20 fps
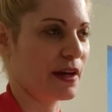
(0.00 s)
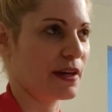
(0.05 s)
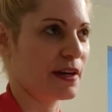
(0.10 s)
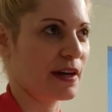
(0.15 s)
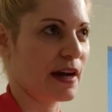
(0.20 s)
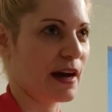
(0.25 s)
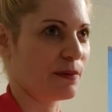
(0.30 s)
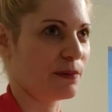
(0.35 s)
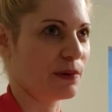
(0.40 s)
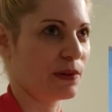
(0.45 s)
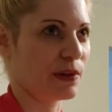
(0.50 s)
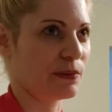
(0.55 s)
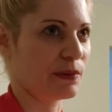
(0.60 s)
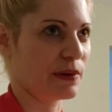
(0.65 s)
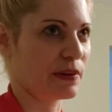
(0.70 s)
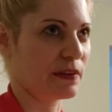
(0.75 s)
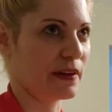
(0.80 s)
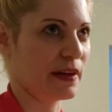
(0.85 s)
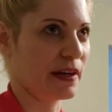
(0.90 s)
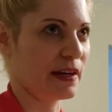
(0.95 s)
and not really
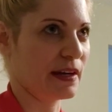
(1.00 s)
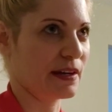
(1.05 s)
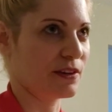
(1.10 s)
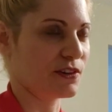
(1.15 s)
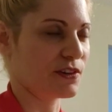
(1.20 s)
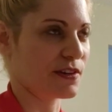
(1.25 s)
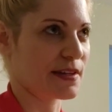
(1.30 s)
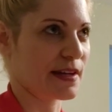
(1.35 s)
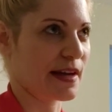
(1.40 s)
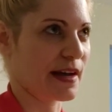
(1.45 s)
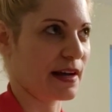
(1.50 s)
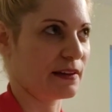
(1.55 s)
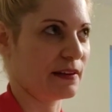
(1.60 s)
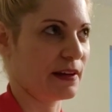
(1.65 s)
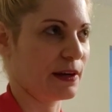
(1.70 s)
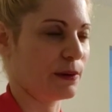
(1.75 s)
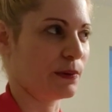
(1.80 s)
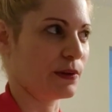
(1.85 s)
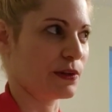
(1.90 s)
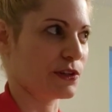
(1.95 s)
relate and just act
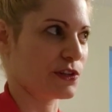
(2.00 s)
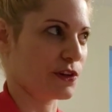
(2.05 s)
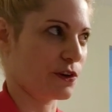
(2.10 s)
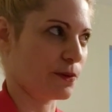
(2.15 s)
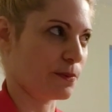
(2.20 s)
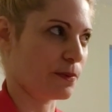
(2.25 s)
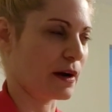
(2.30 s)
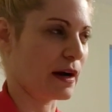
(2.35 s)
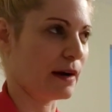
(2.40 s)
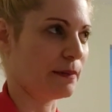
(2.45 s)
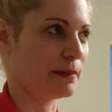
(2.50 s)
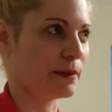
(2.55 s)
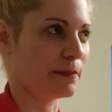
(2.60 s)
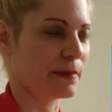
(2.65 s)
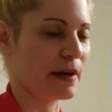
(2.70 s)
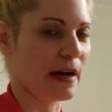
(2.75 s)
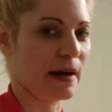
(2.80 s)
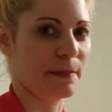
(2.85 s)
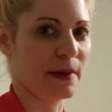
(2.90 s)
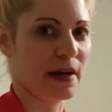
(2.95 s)
like, well, it's your problem,
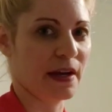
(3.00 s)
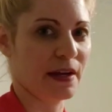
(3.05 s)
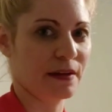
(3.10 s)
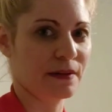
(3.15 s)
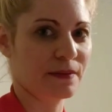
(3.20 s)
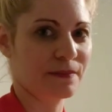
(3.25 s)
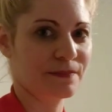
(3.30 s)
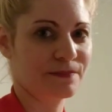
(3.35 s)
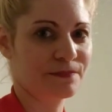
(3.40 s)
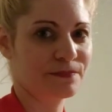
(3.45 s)
not mine.